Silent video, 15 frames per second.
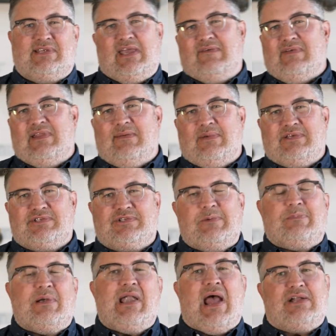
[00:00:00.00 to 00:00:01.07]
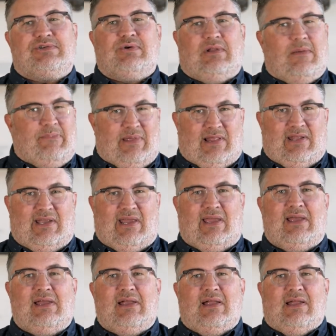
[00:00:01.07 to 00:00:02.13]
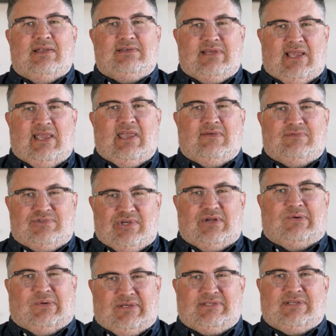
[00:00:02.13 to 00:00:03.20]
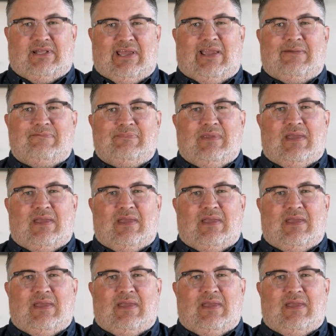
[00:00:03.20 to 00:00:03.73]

given them a supernatural ability to give generously.